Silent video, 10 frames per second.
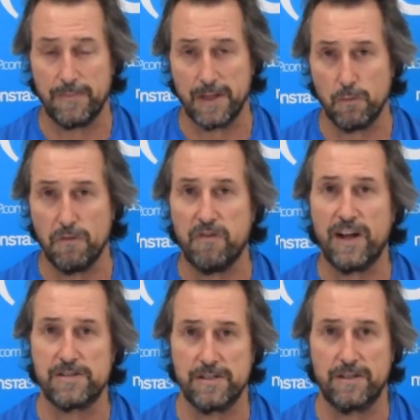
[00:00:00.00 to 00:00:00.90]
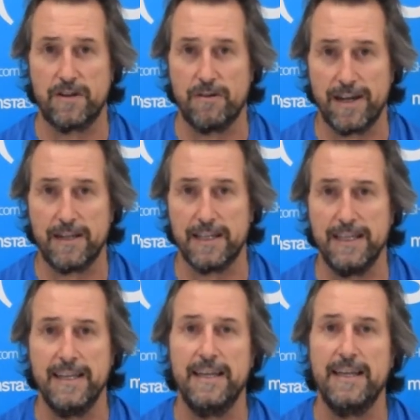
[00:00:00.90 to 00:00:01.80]
will function
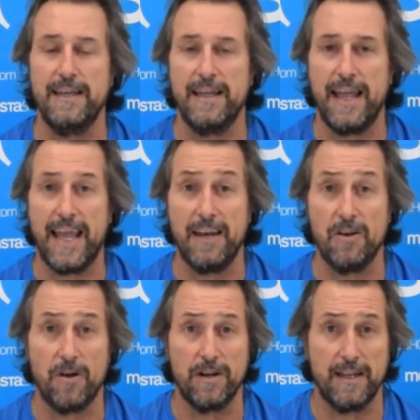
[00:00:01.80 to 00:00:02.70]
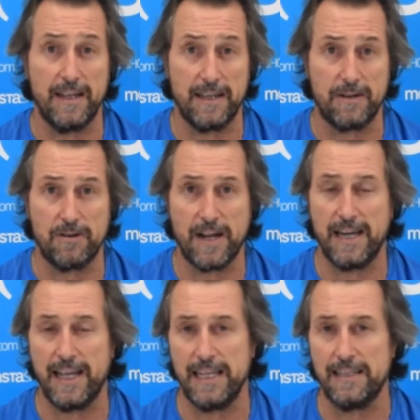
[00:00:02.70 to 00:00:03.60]
correctly and not create
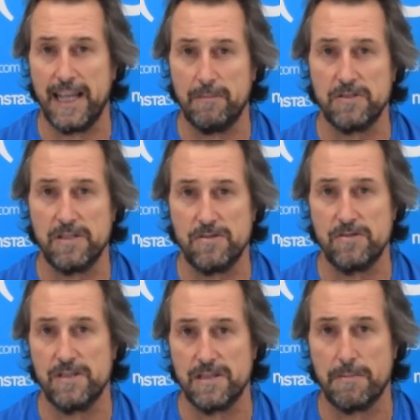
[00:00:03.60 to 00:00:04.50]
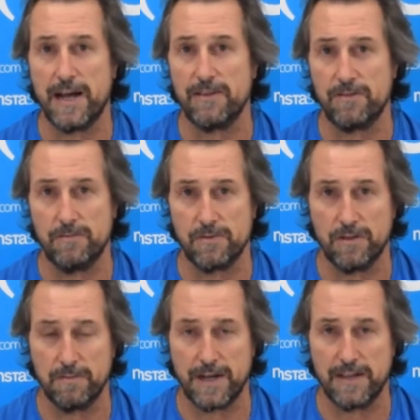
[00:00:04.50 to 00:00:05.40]
any dampness issues in the bathroom, on
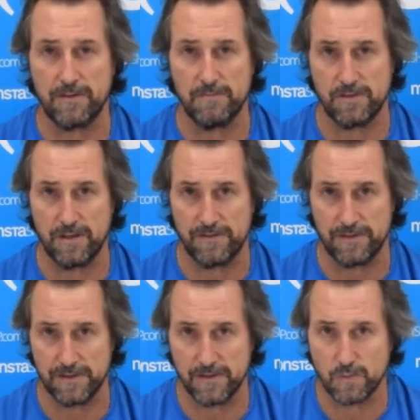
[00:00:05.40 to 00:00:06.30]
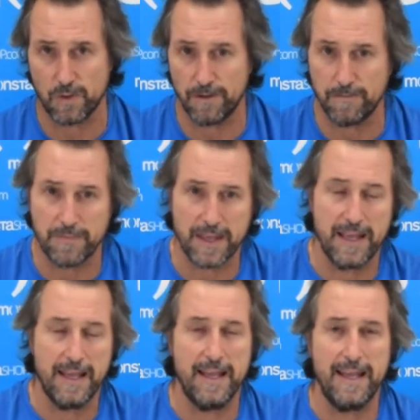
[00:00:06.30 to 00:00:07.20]
the bathroom surfaces as well.
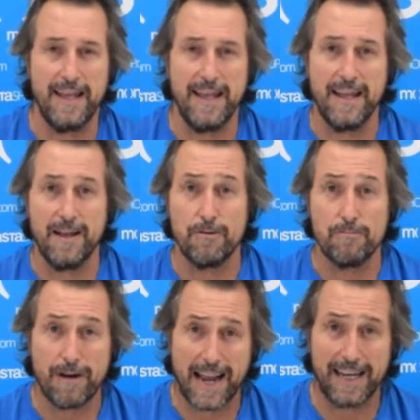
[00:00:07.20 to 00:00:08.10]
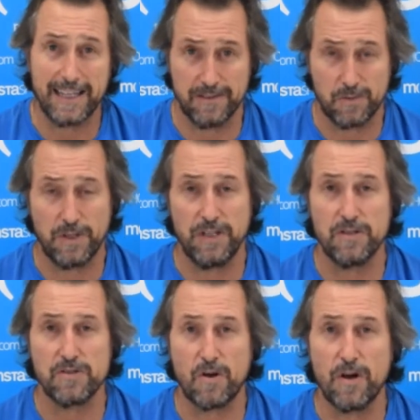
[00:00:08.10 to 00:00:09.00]
Railings, when you're
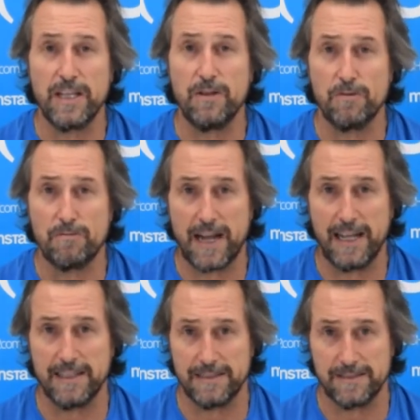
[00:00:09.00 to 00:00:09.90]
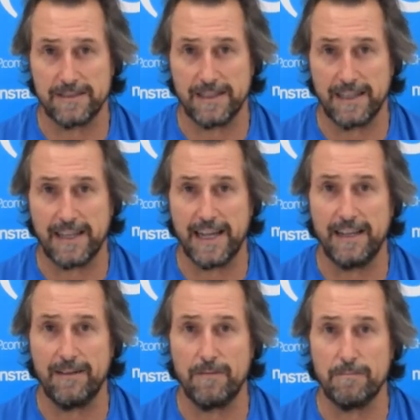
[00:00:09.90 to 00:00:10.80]
designing your railings,
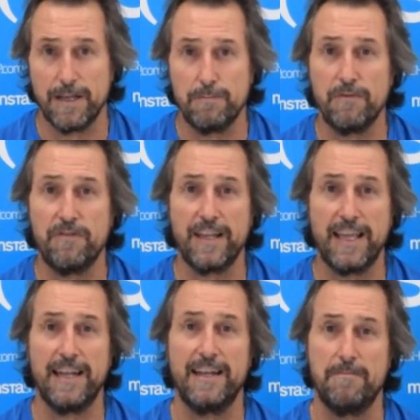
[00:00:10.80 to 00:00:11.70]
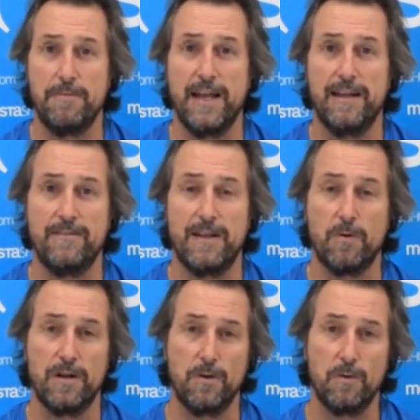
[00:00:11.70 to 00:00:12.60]
okay, people forget about, they
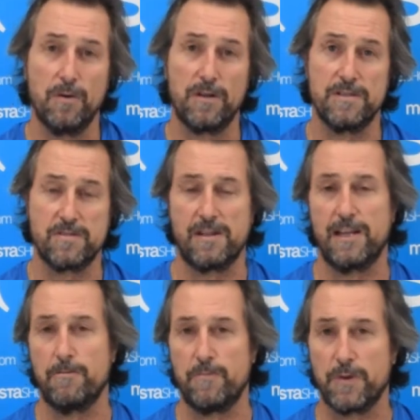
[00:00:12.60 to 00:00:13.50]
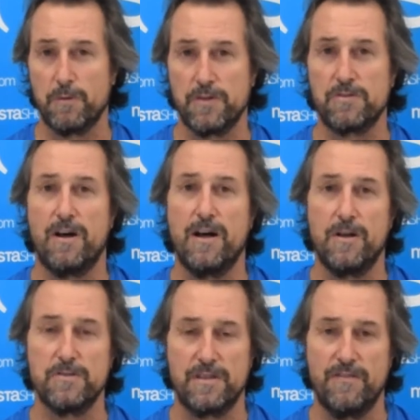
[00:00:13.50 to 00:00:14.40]
want it all looking slick with the
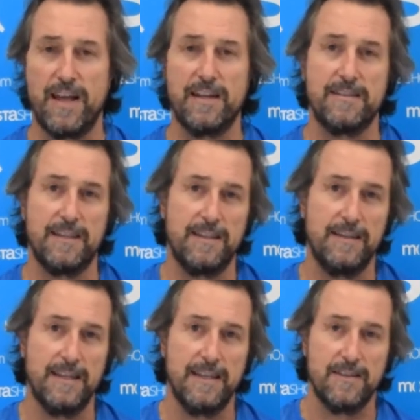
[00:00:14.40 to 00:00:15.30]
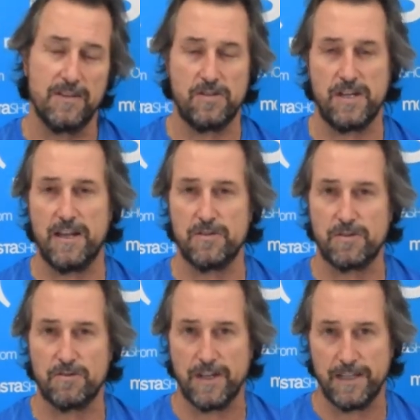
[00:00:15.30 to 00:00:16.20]
tiles, the vanity, the shower
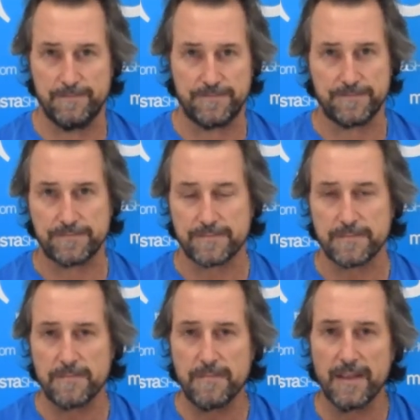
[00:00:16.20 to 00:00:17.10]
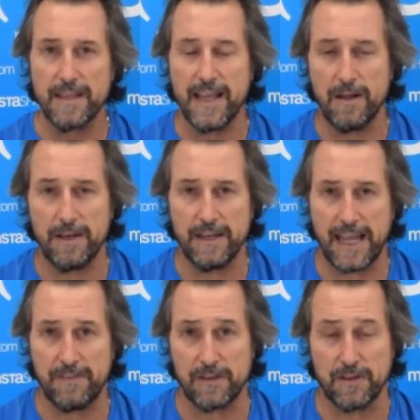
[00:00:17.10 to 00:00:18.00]
screen, and
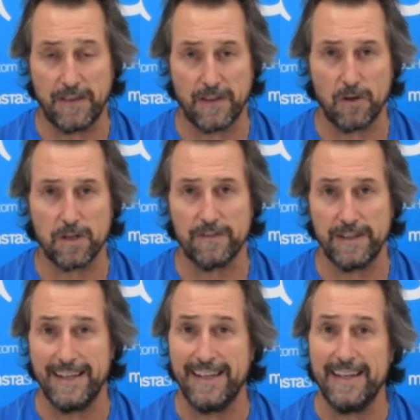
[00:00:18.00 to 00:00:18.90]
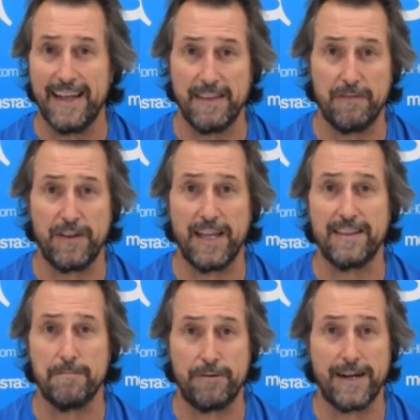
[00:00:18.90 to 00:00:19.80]
the look of it, and they forget
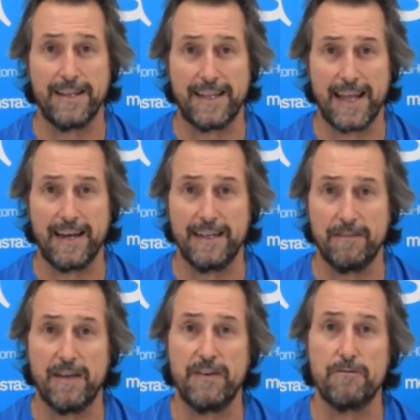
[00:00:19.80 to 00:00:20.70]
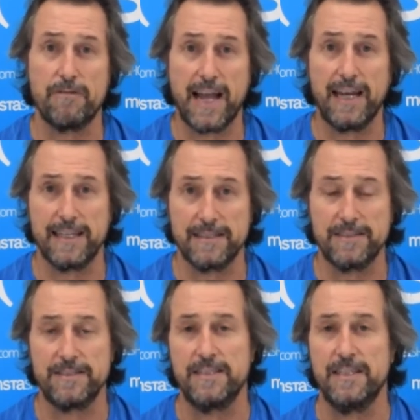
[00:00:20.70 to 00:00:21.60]
the practicality of having
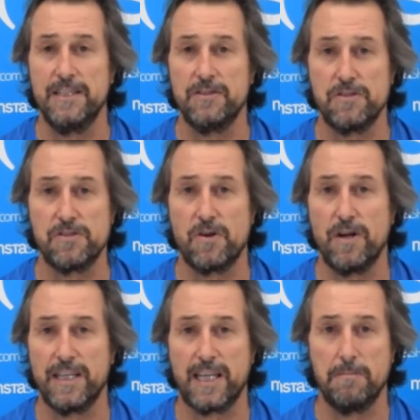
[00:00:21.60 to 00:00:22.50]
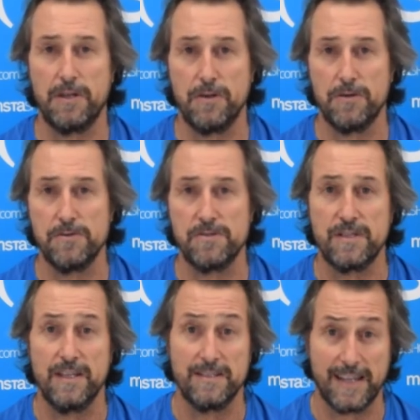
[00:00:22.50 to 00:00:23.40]
railings designed that can be used
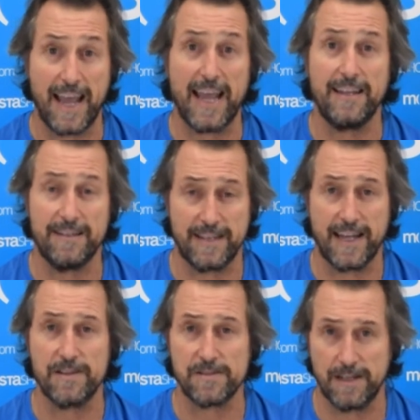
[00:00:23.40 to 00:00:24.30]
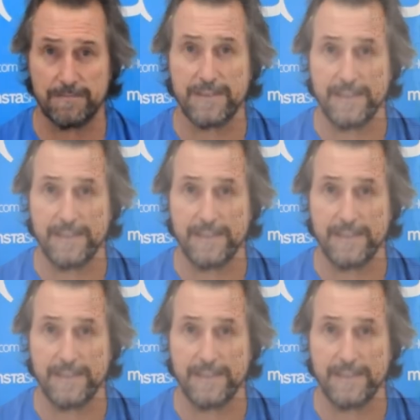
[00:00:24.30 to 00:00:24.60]
to hang your towels up.